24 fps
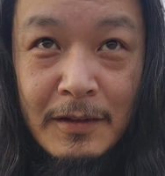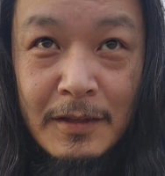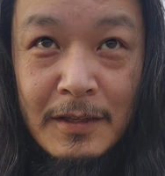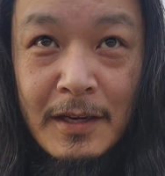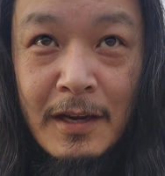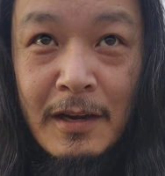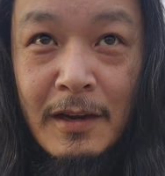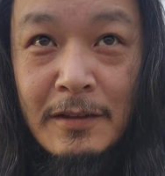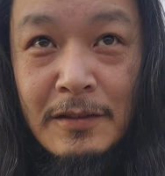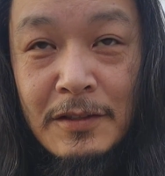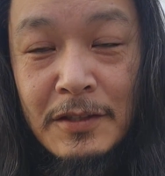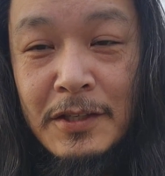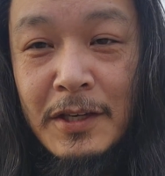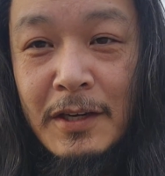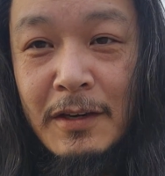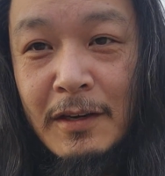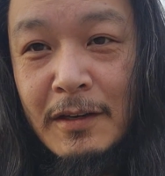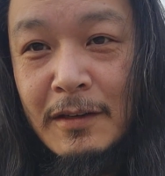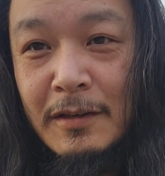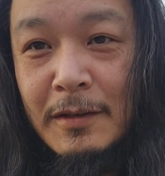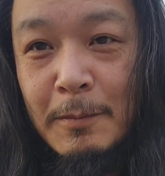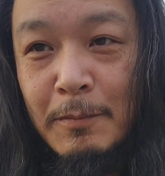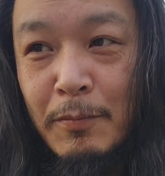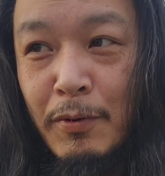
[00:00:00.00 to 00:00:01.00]

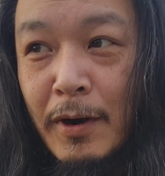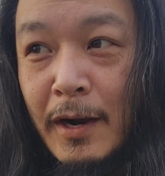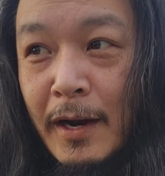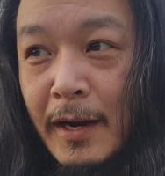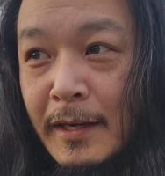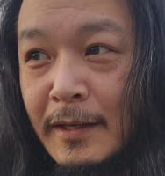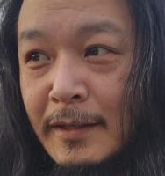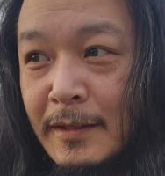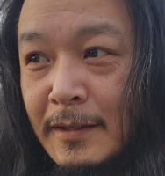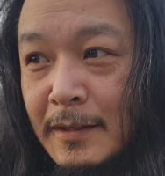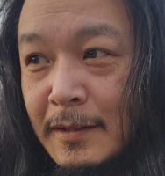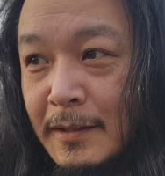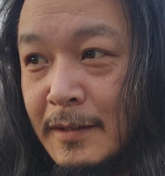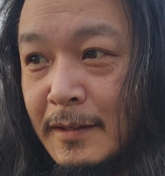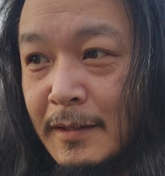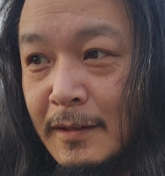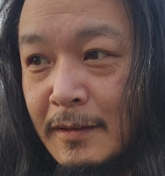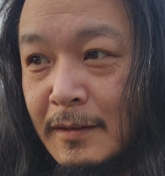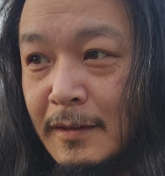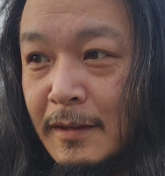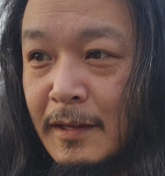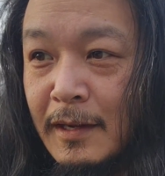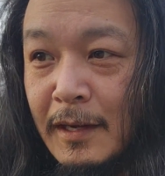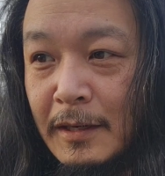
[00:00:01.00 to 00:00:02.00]
considering the price,
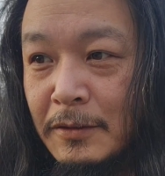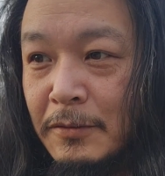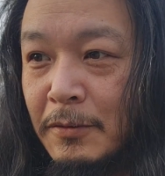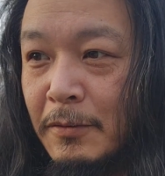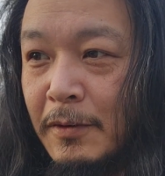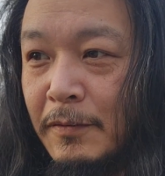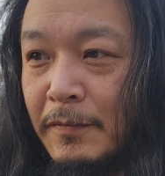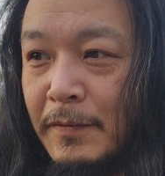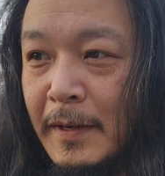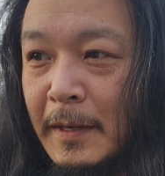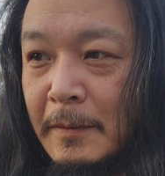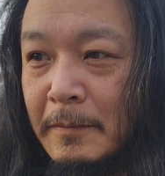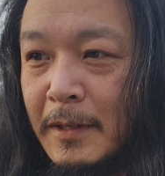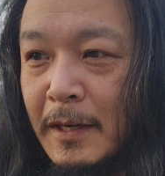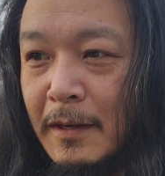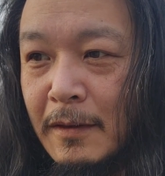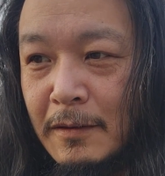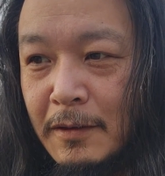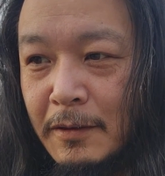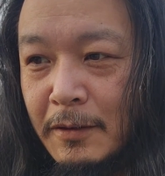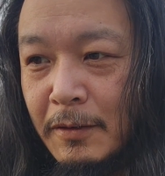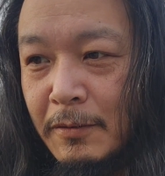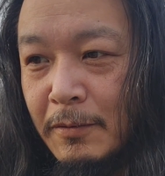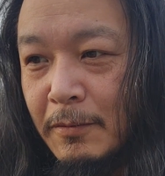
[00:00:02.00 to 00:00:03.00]
like
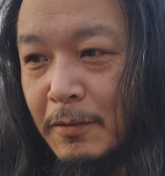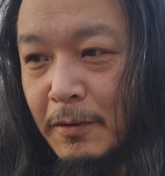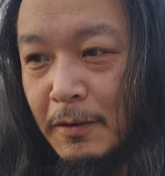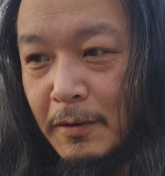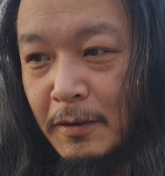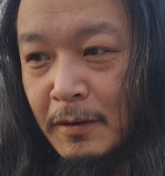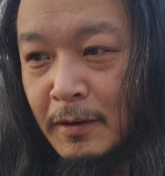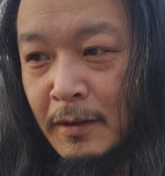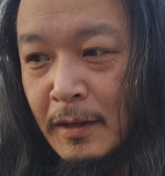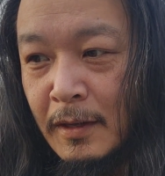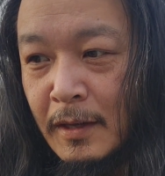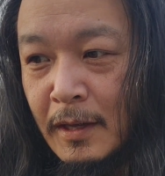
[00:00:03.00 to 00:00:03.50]
$25, or